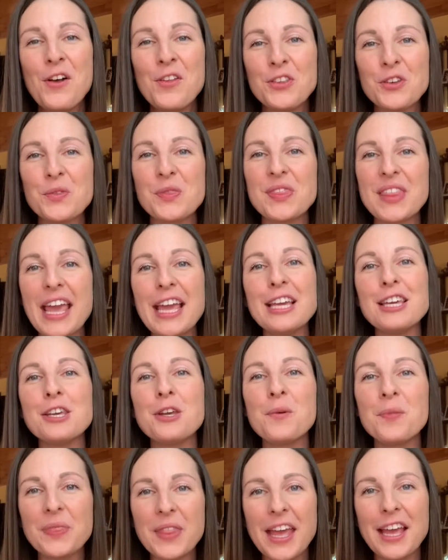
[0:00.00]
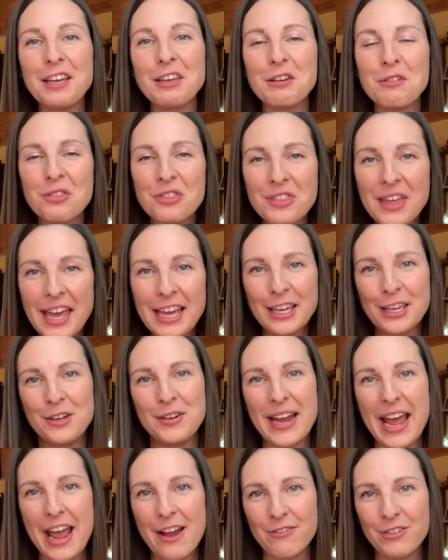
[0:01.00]
So thank you, thank you, thank you
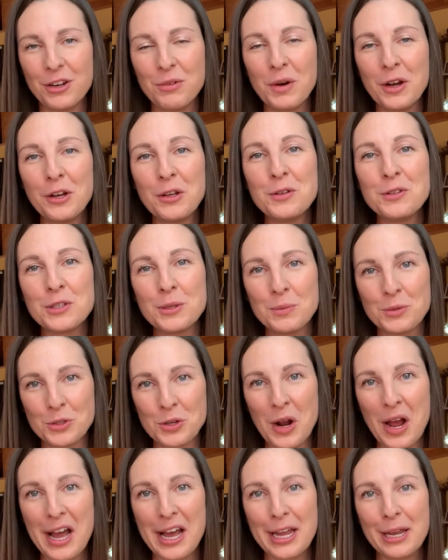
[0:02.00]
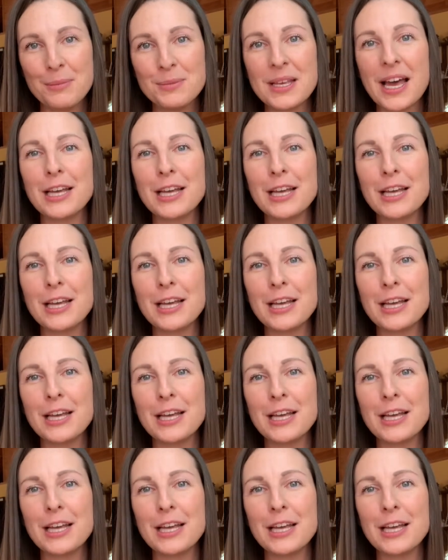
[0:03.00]
to everyone who subscribes.